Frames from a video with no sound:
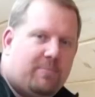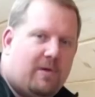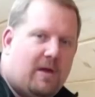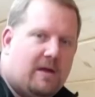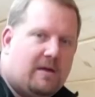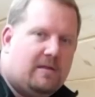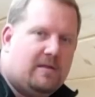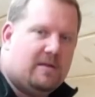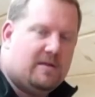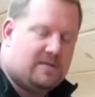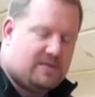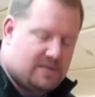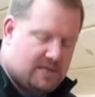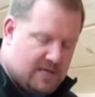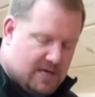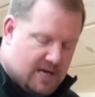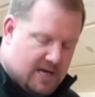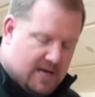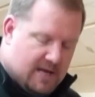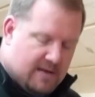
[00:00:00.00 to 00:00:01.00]
like this.
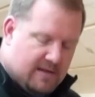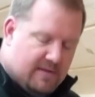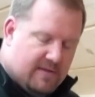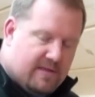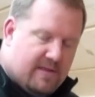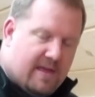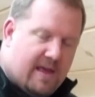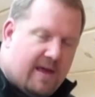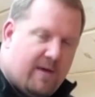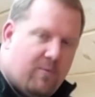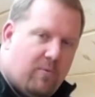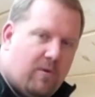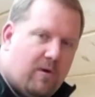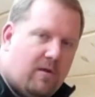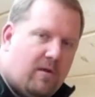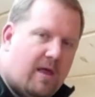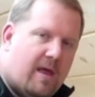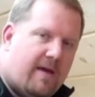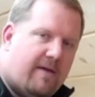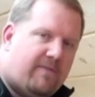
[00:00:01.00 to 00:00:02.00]
They
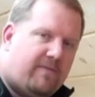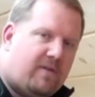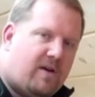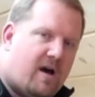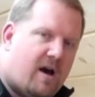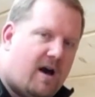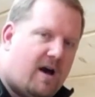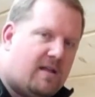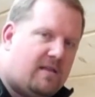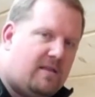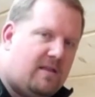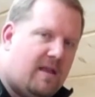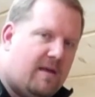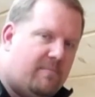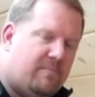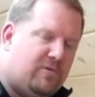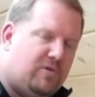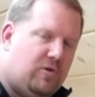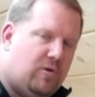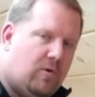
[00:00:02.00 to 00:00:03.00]
will have cut
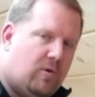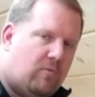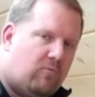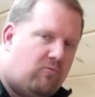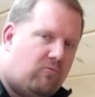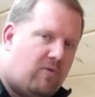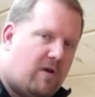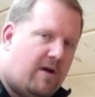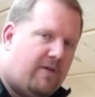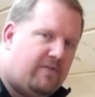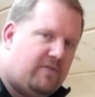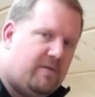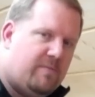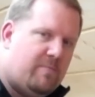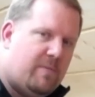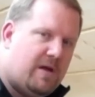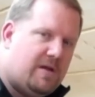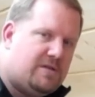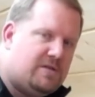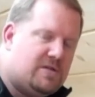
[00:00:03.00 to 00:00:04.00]
them to a rough
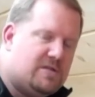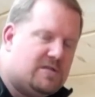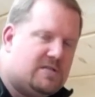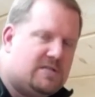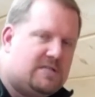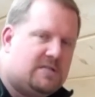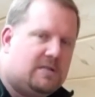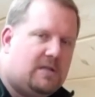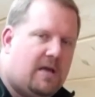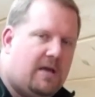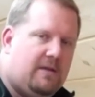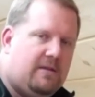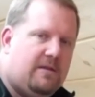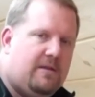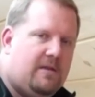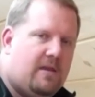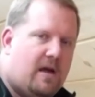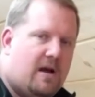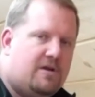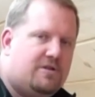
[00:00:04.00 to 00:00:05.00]
dimension slightly
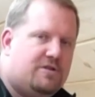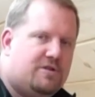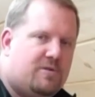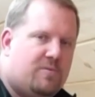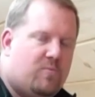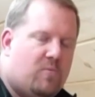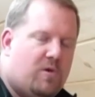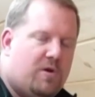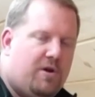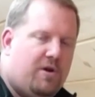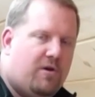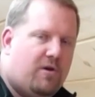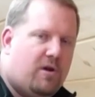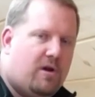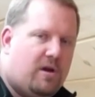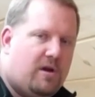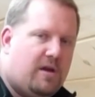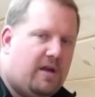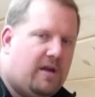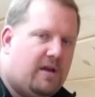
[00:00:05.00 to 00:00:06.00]
larger than what you're going
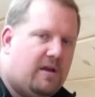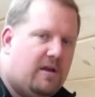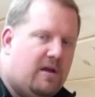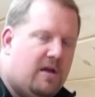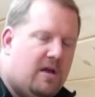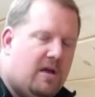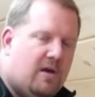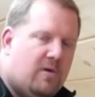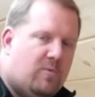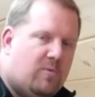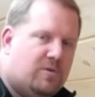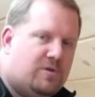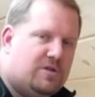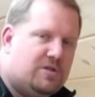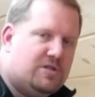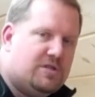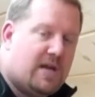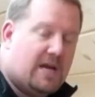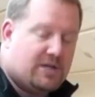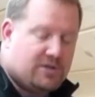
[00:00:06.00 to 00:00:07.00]
to need, which
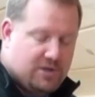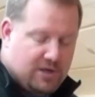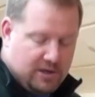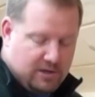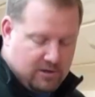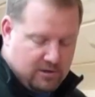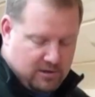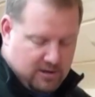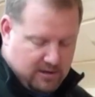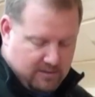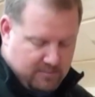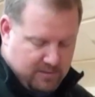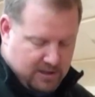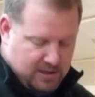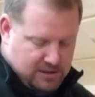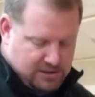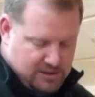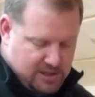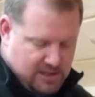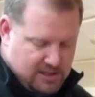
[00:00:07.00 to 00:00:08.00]
is actually a good thing
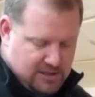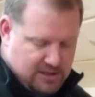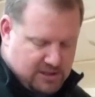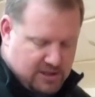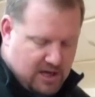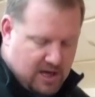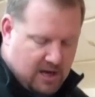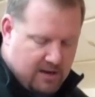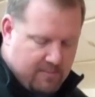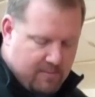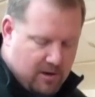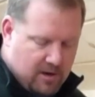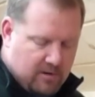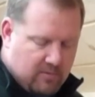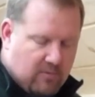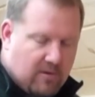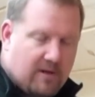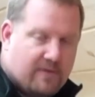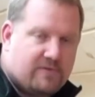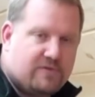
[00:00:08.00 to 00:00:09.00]
because they just cut them on a
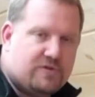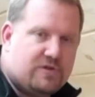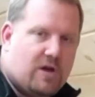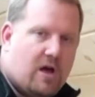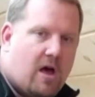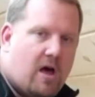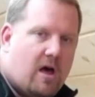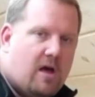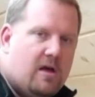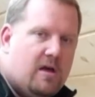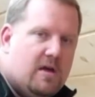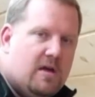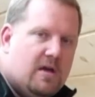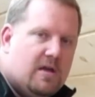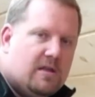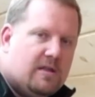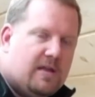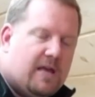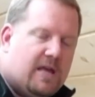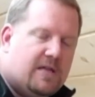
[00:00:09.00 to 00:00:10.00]
rough saw.
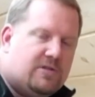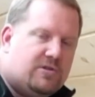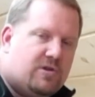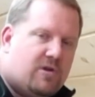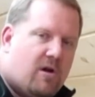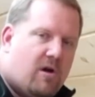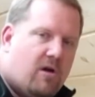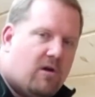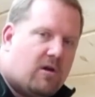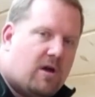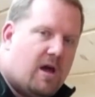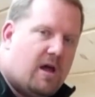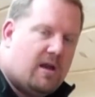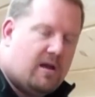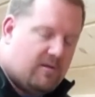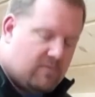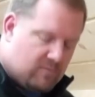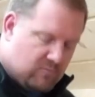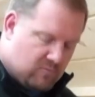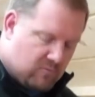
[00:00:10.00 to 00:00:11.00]
The ends are all kind
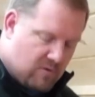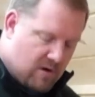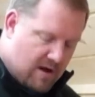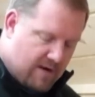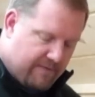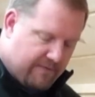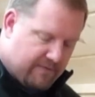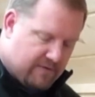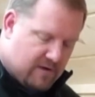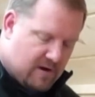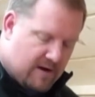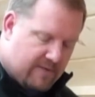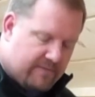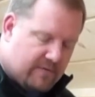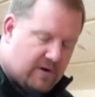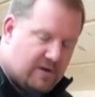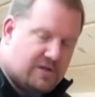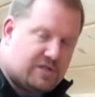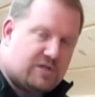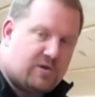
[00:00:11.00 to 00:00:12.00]
of rough and not
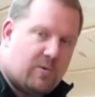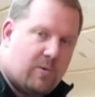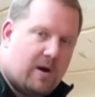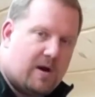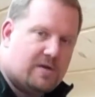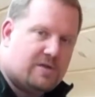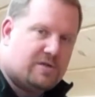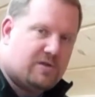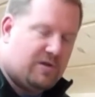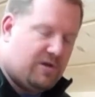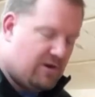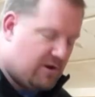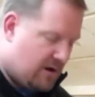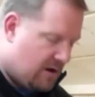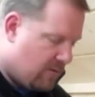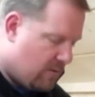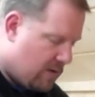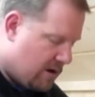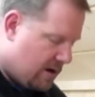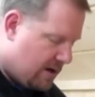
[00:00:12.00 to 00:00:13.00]
very square, so you're going
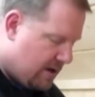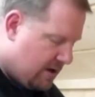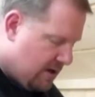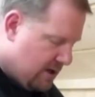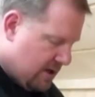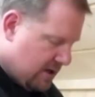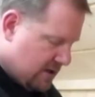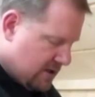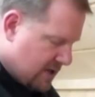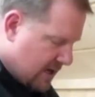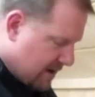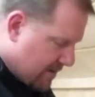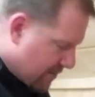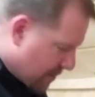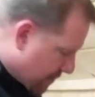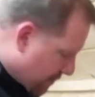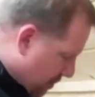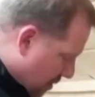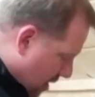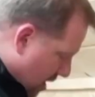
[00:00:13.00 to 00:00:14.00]
to want to take them
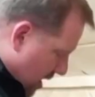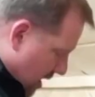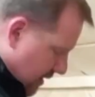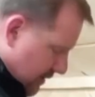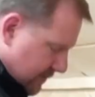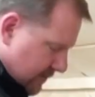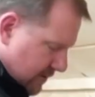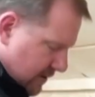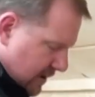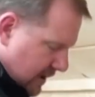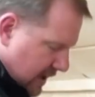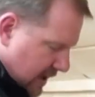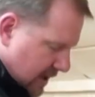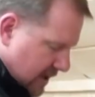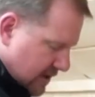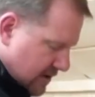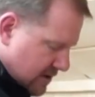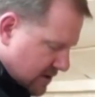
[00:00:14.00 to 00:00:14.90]
apart and